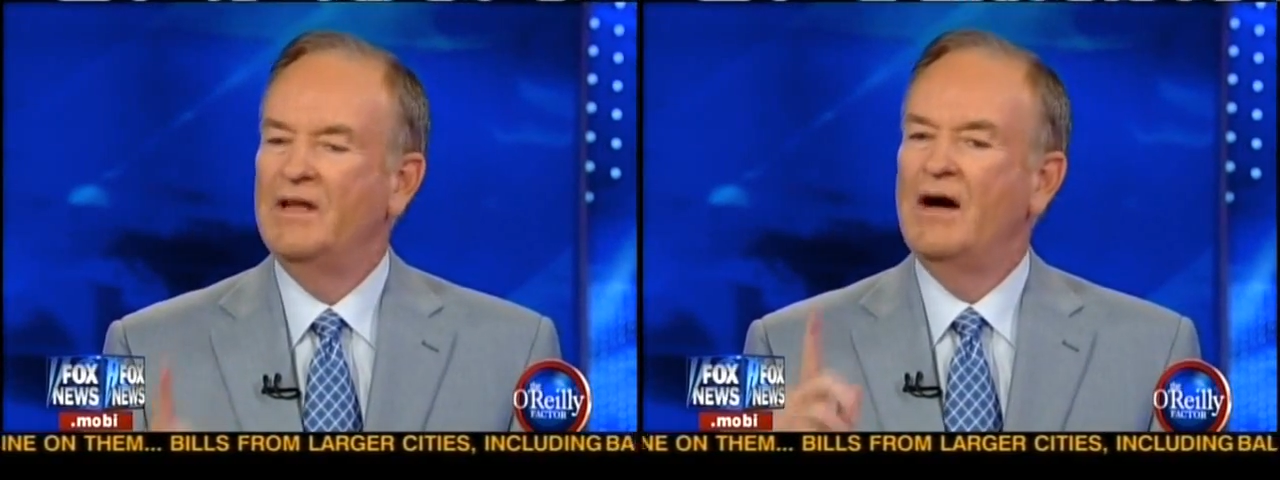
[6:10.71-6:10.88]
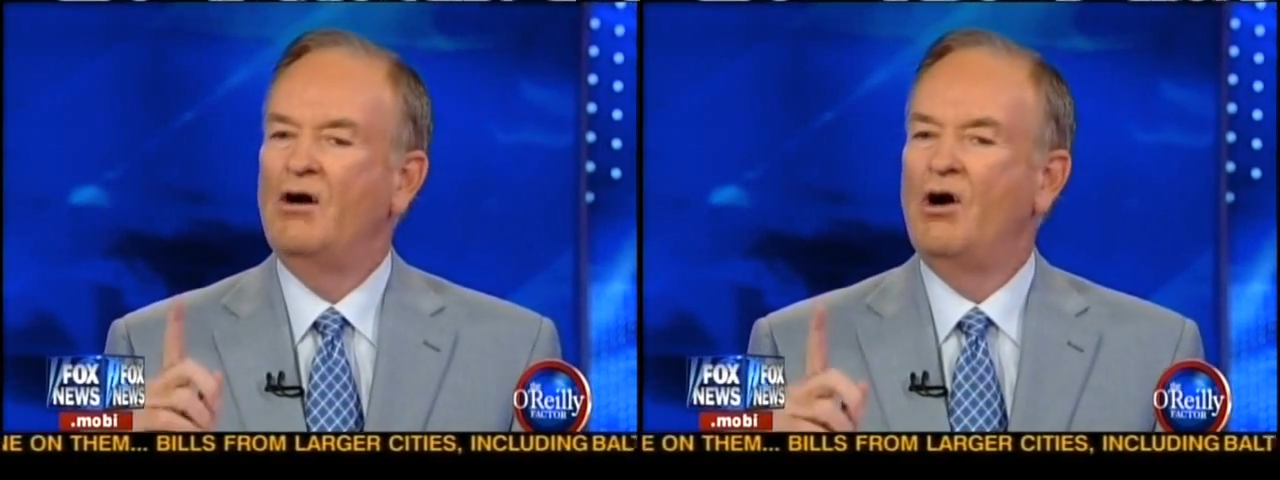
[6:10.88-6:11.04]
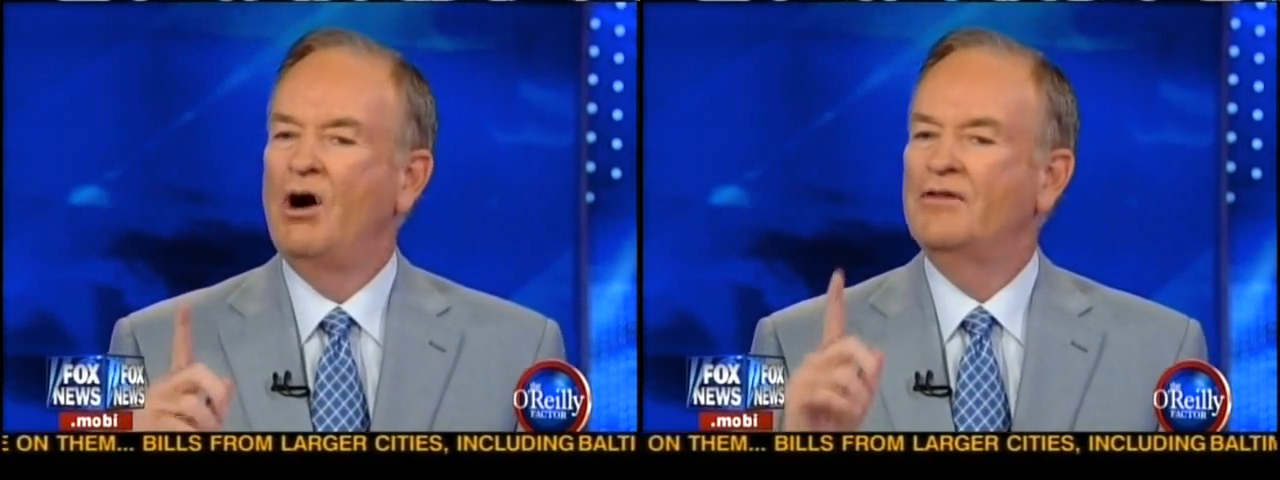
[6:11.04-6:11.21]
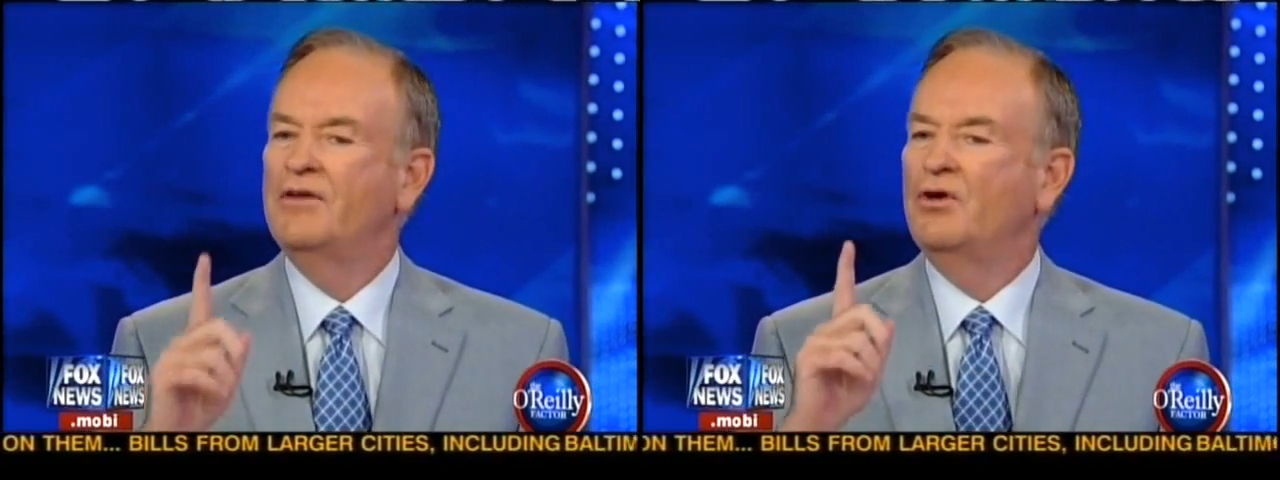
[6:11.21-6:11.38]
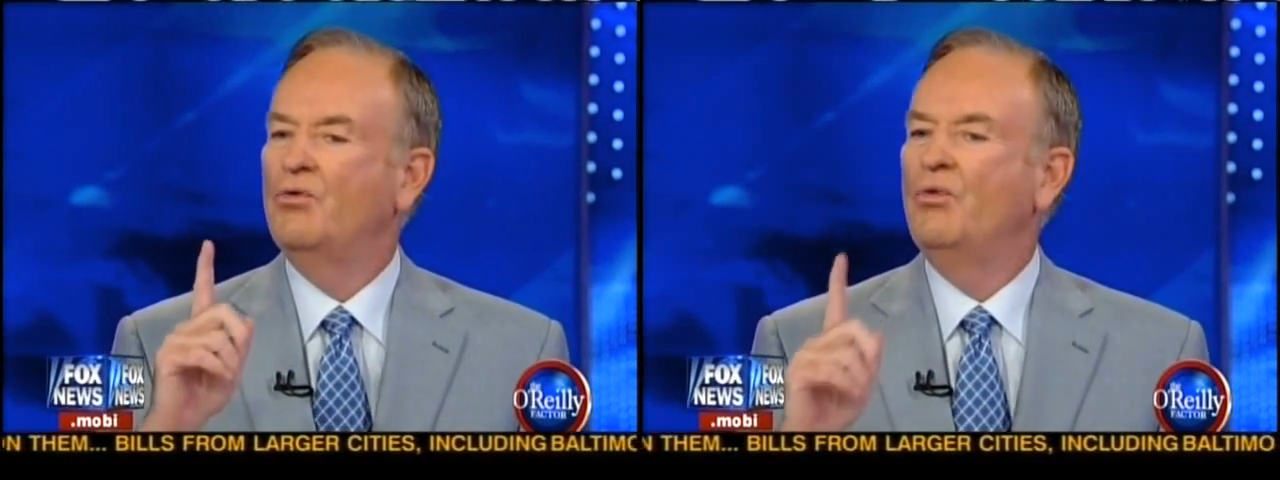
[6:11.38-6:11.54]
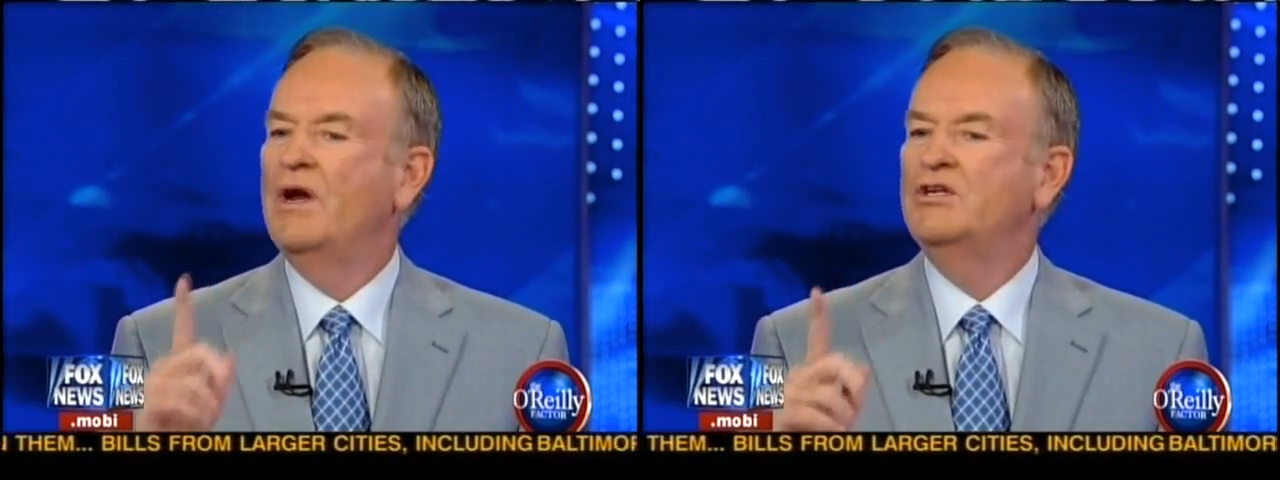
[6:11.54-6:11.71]
Now, are
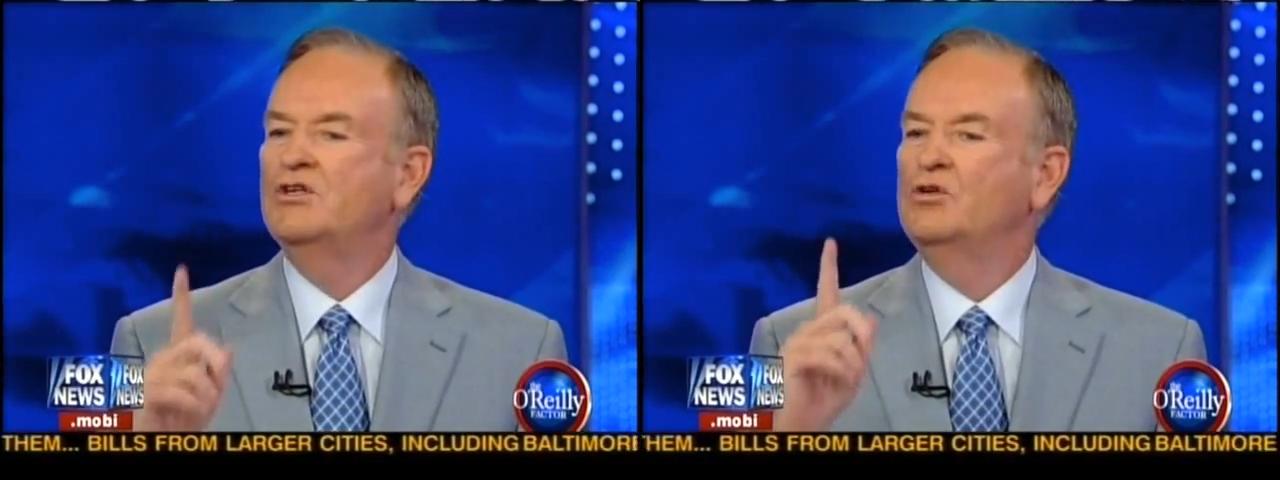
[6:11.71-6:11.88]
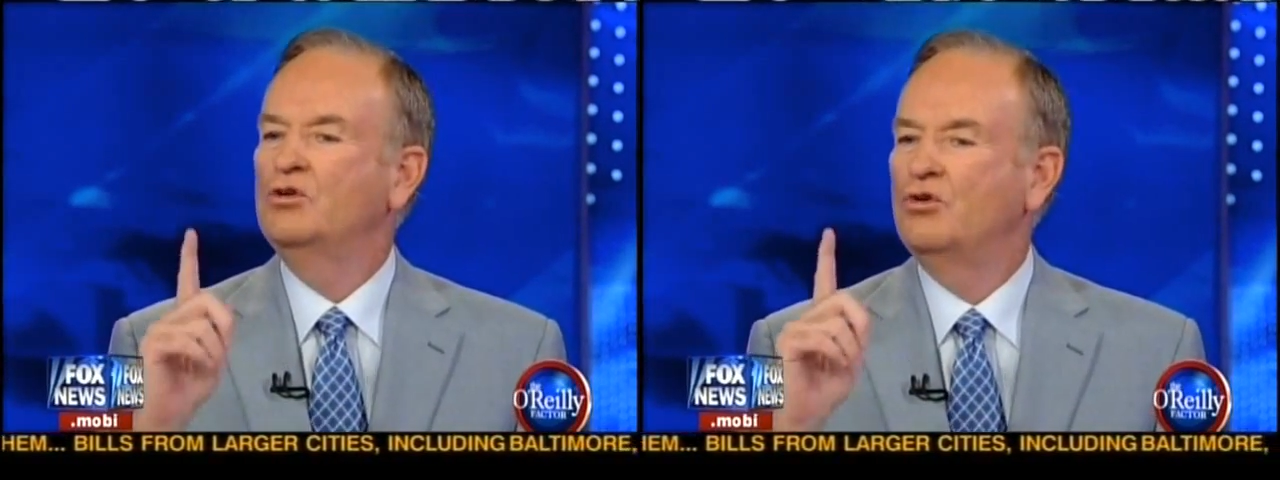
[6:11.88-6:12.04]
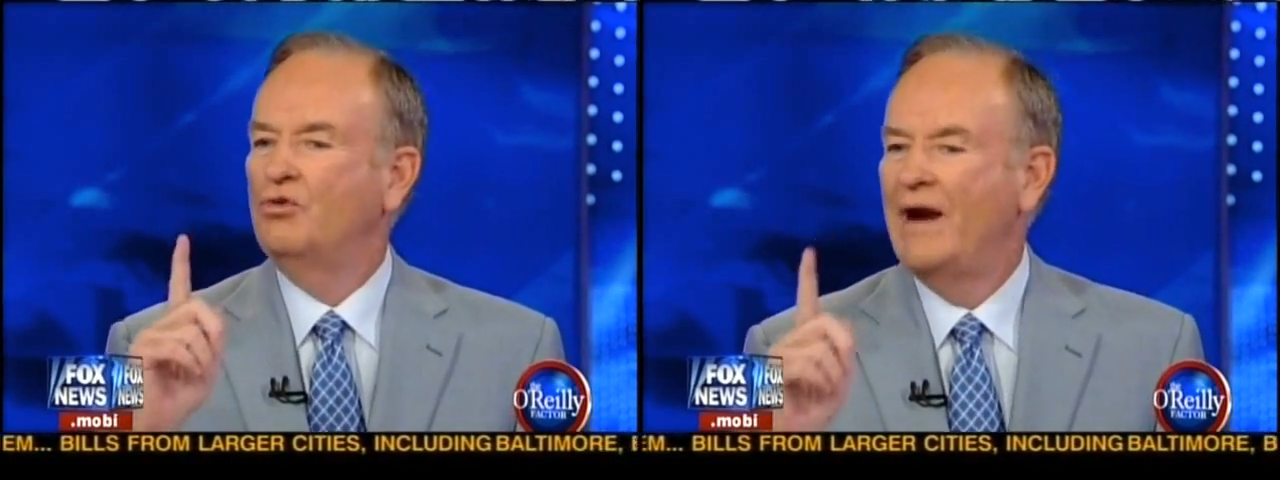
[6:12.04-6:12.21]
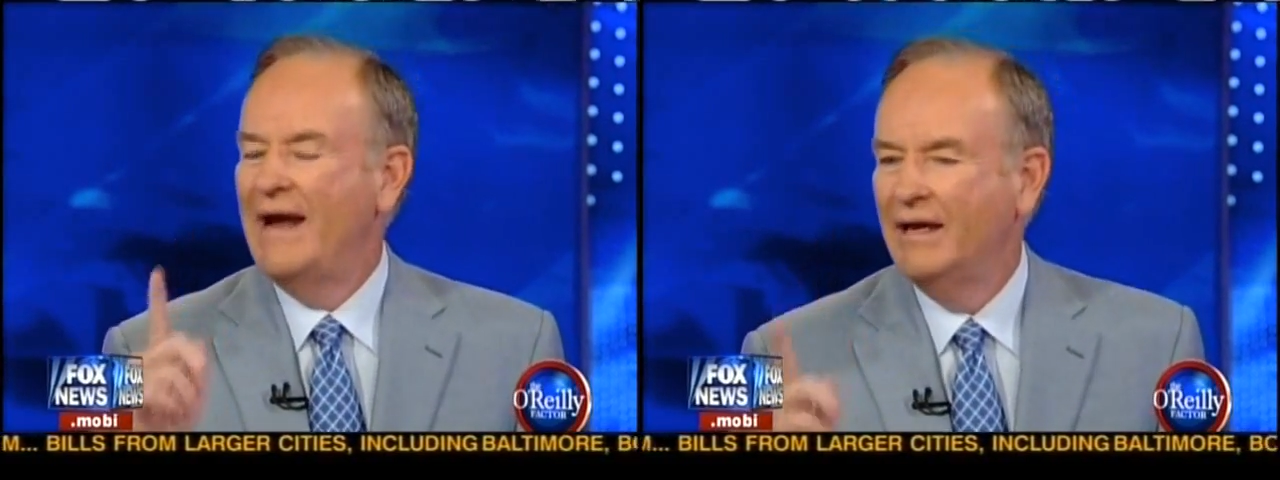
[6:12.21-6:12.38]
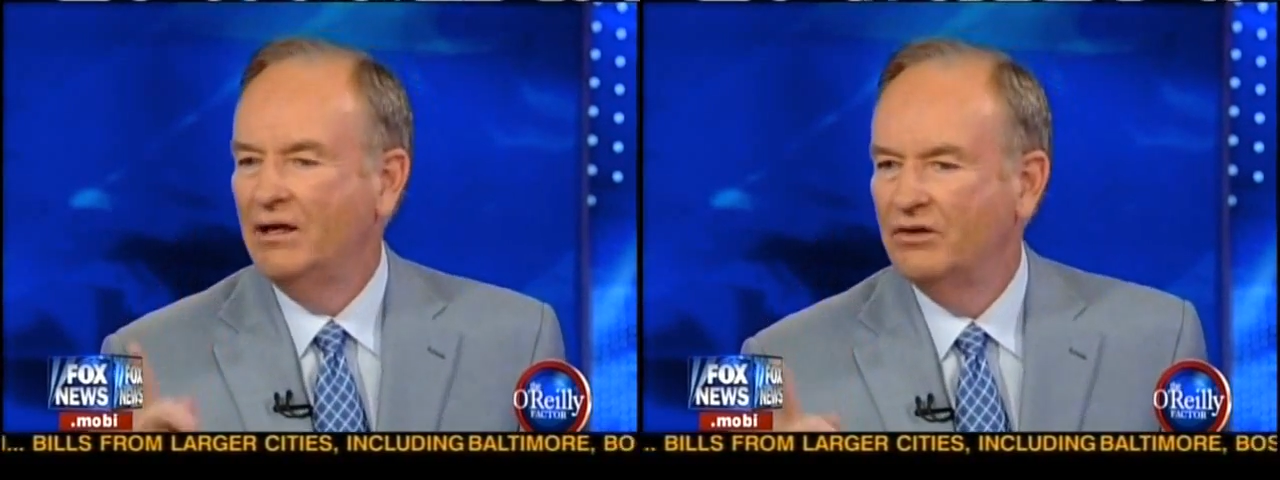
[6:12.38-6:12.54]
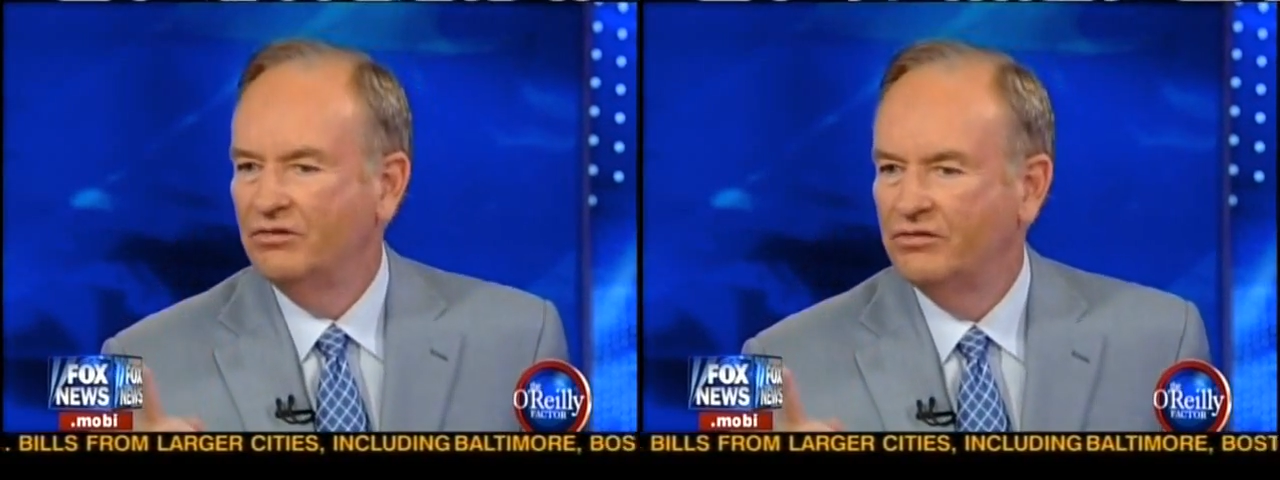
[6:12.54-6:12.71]
there racial
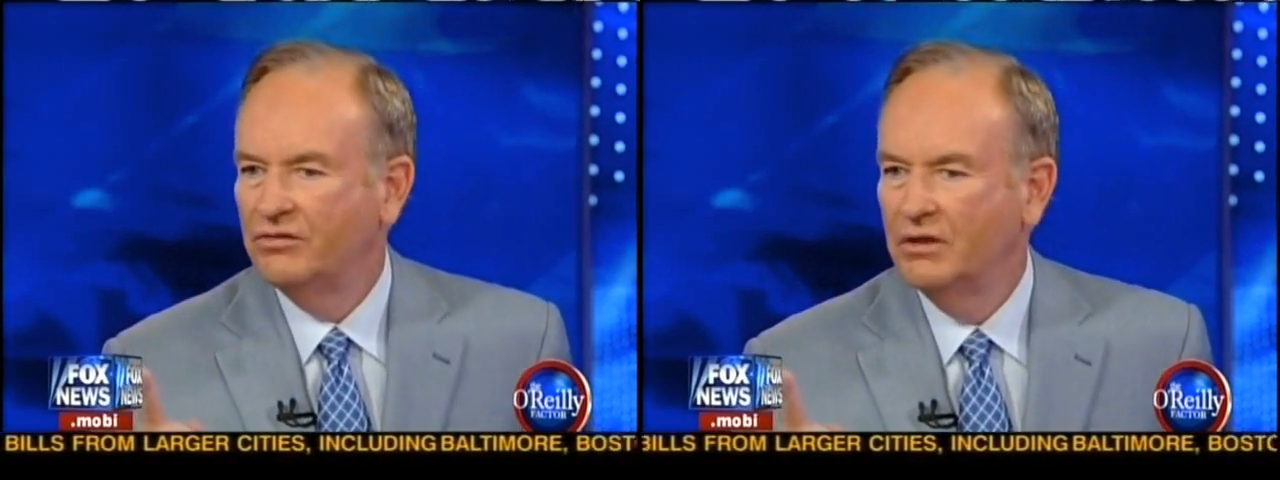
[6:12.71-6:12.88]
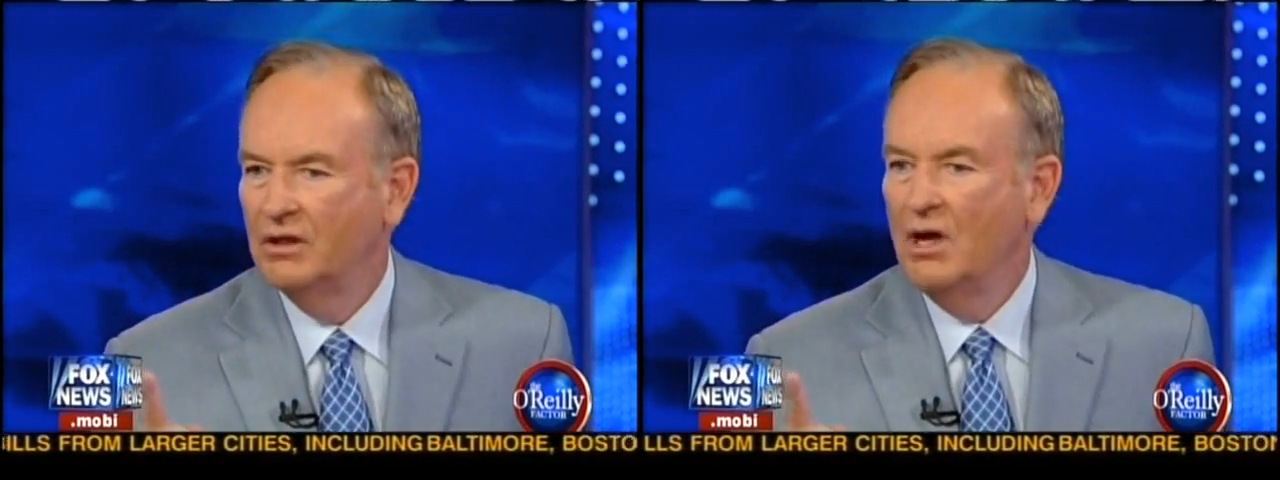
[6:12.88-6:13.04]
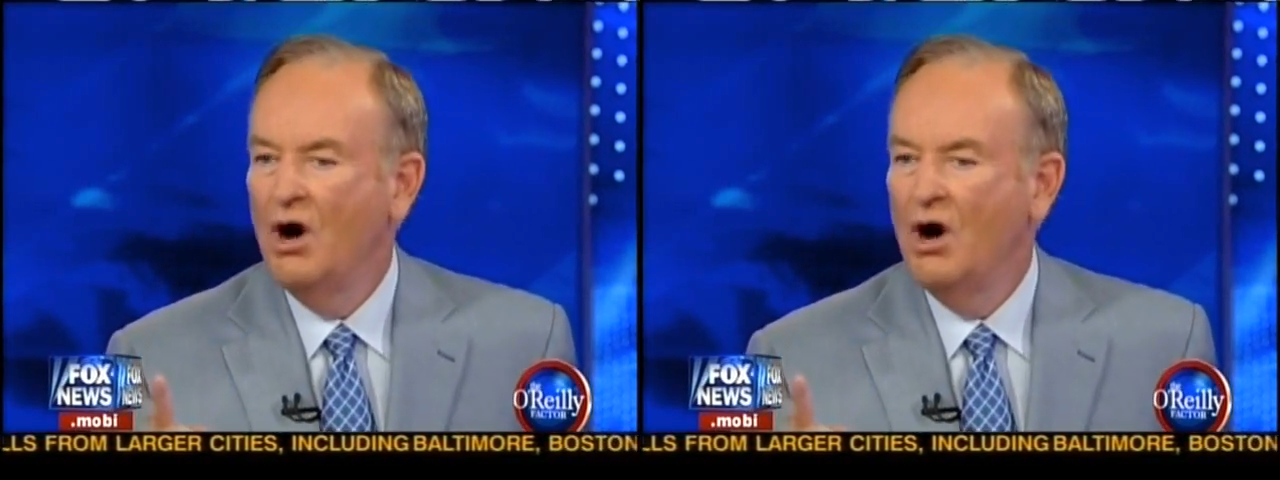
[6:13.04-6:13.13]
cranks?